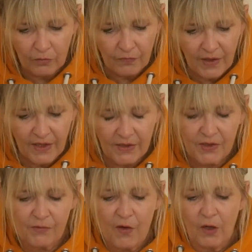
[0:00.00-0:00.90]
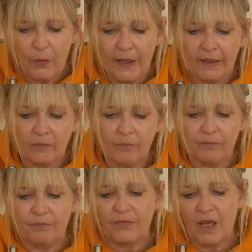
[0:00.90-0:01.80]
It's following,
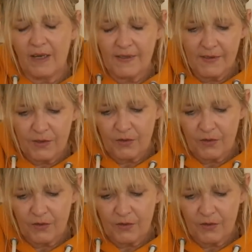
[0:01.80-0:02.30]
I guess,